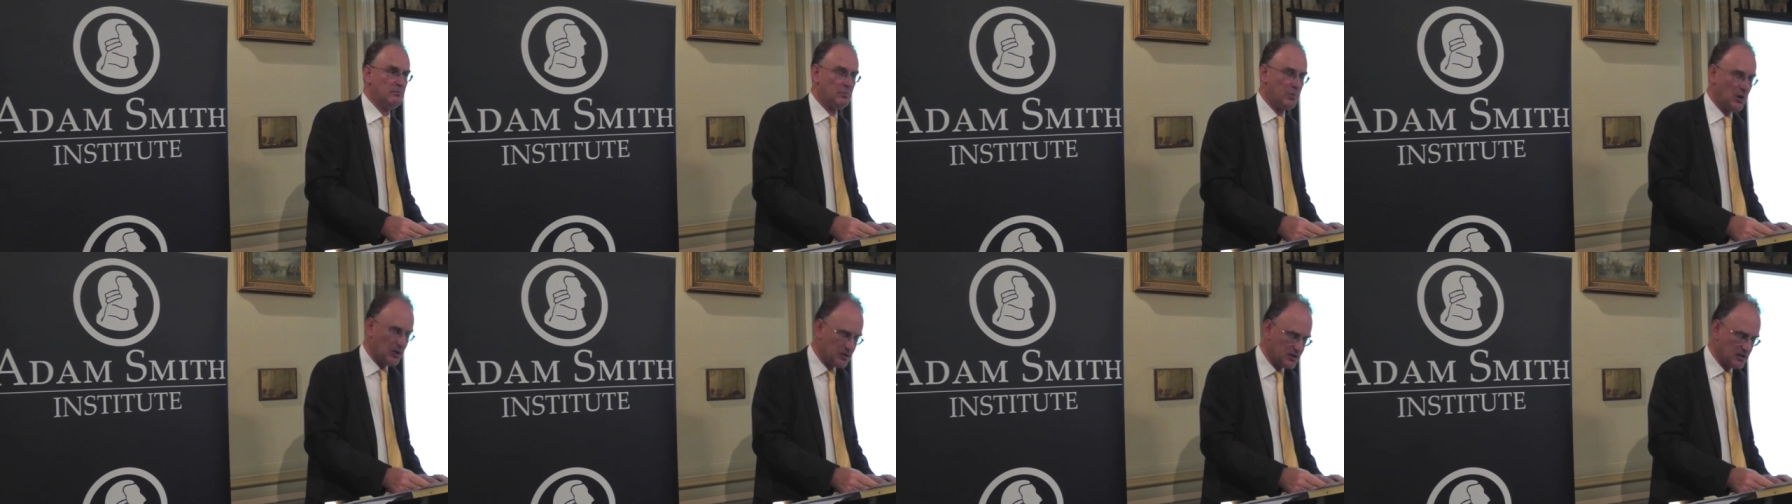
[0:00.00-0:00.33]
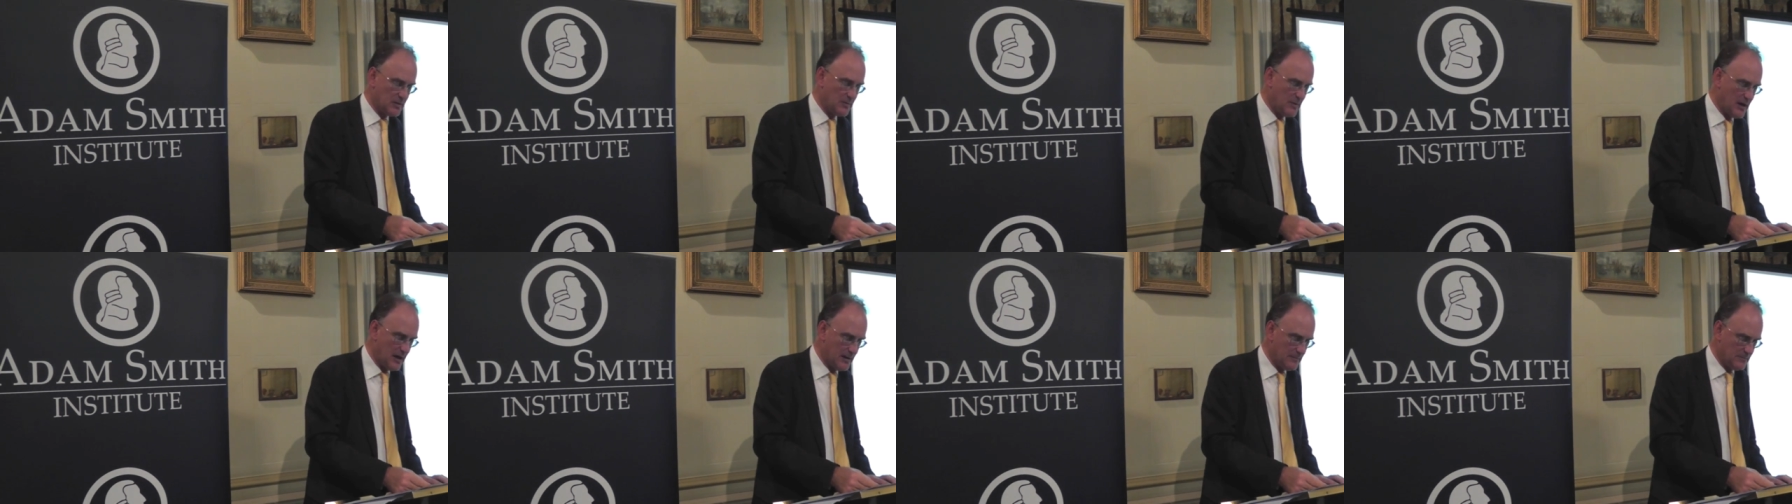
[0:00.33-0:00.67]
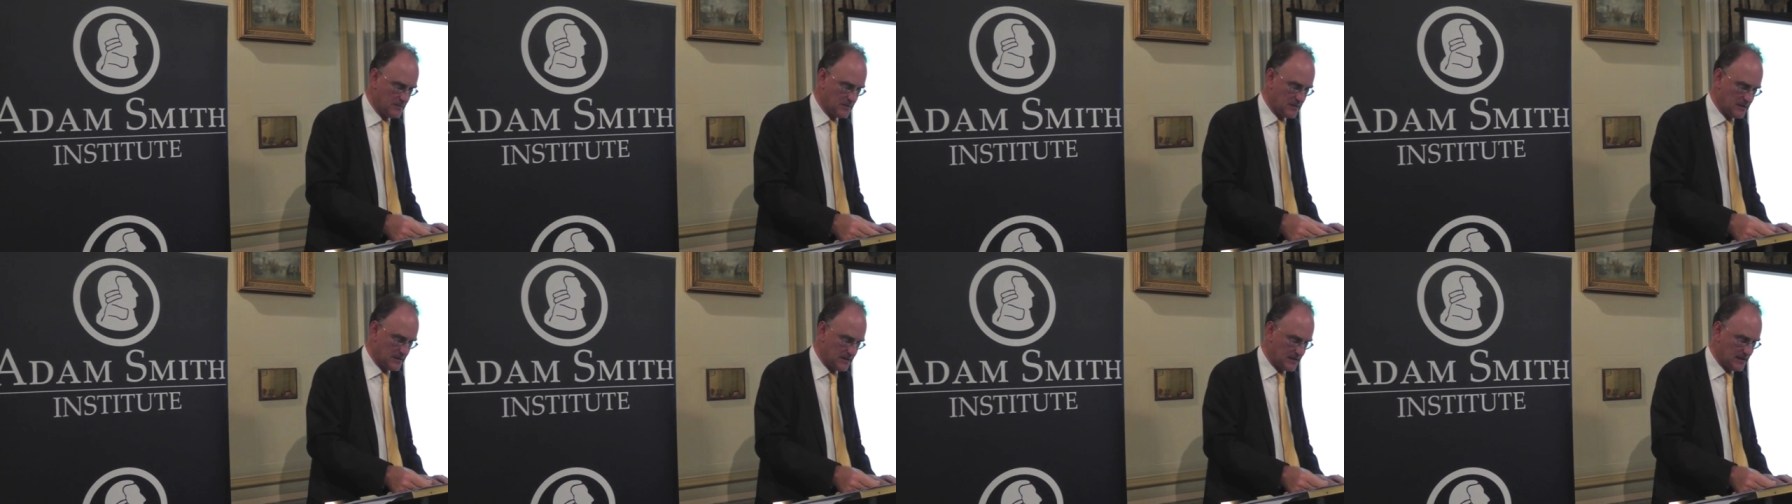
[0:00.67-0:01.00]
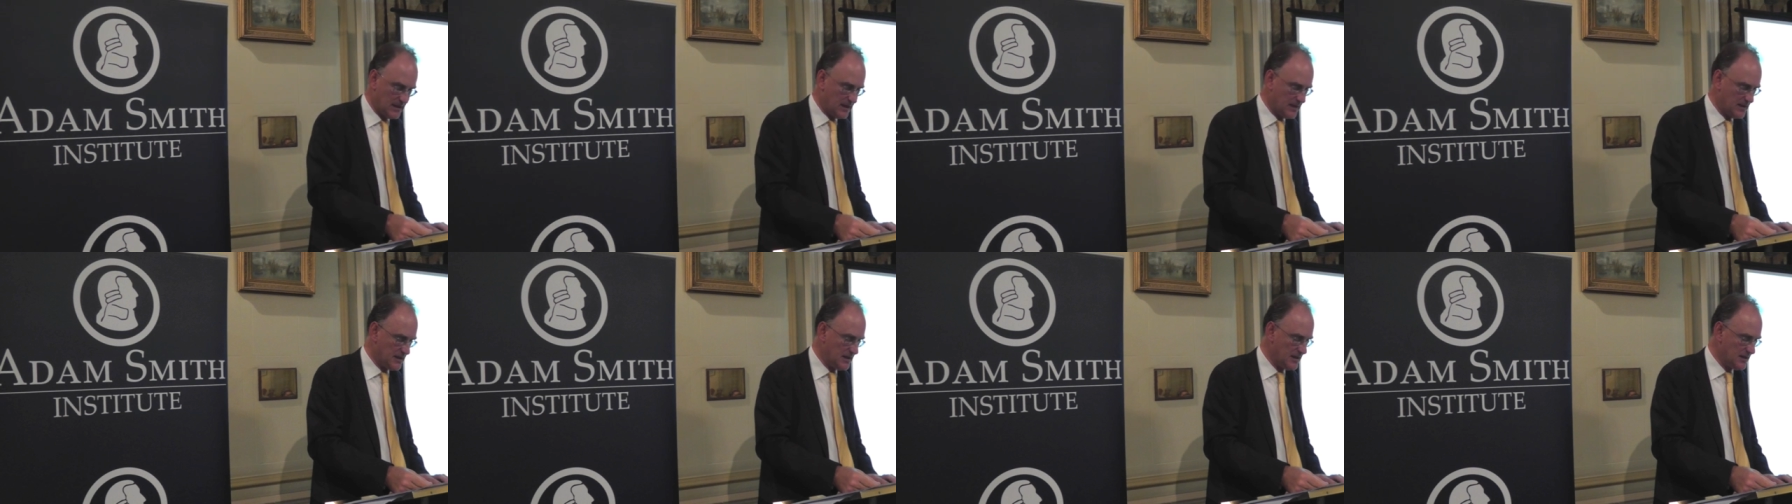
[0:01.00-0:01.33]
bottom up
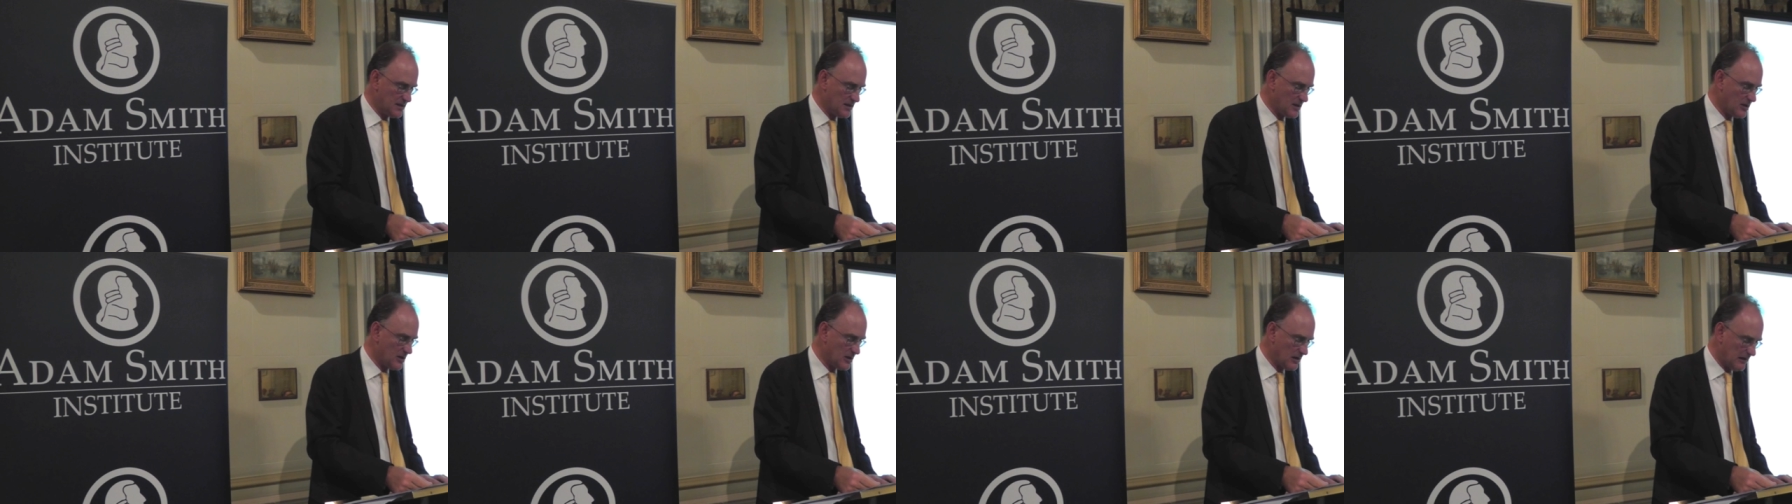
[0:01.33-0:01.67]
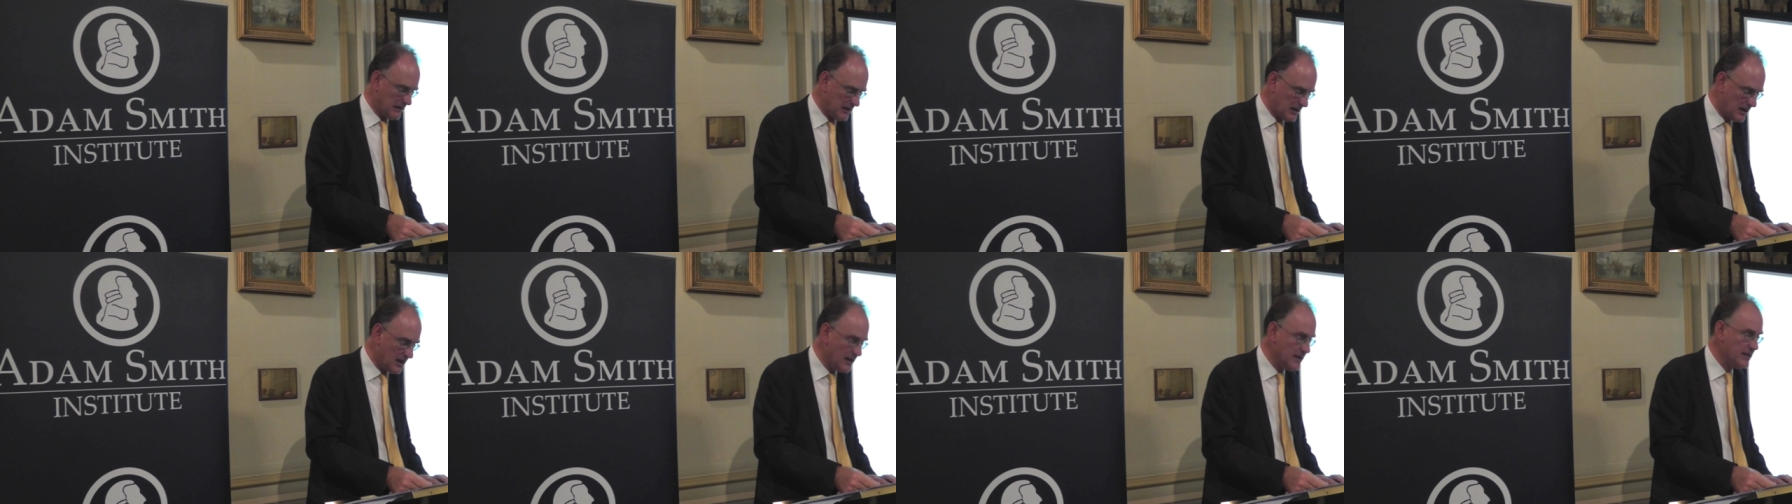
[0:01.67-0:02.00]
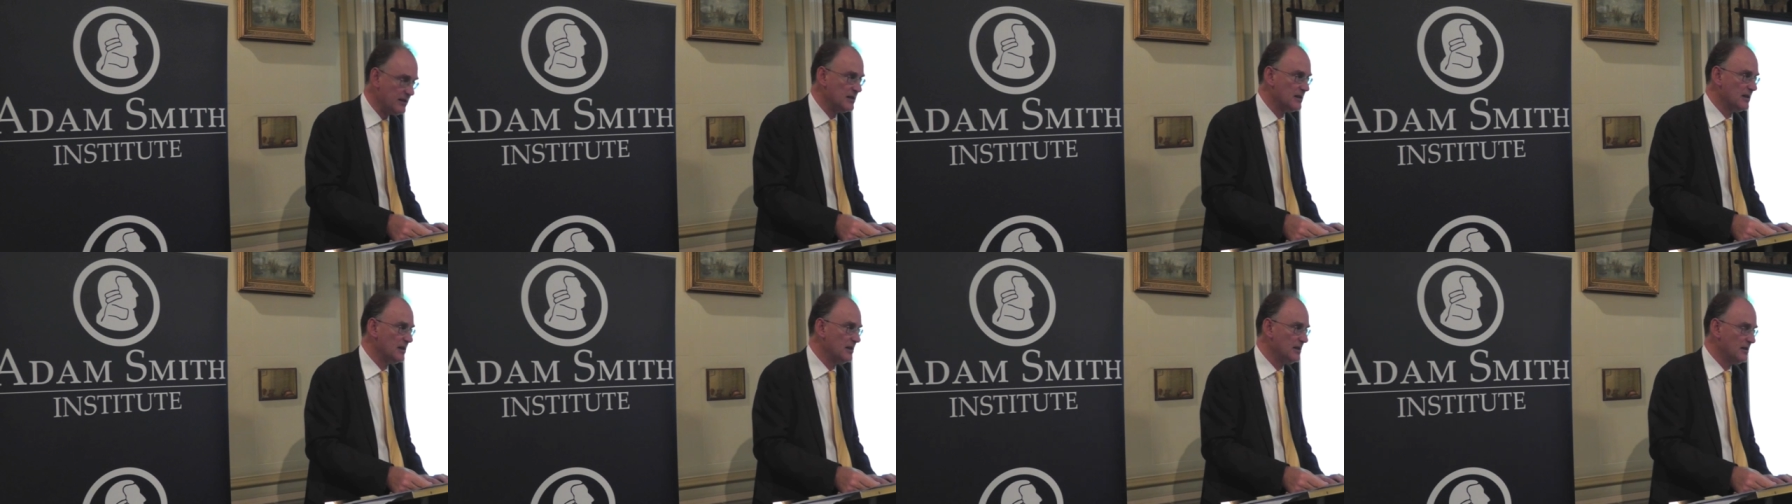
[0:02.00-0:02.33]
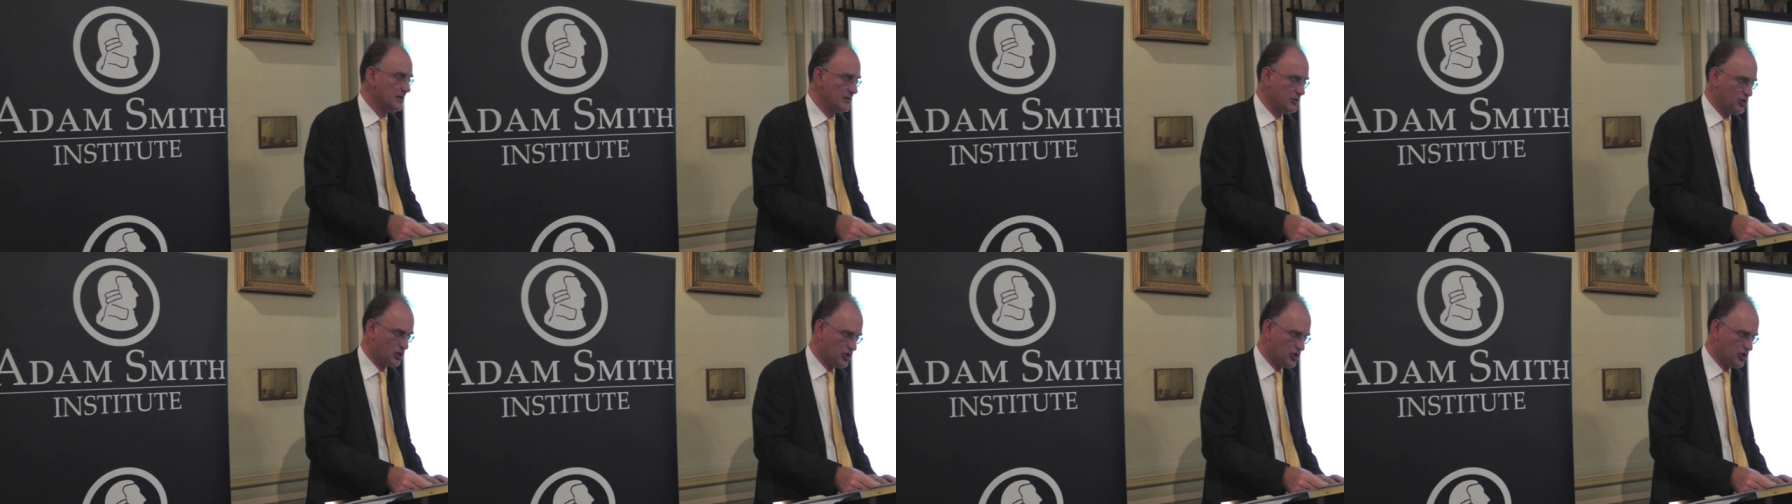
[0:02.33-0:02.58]
societies are kinder,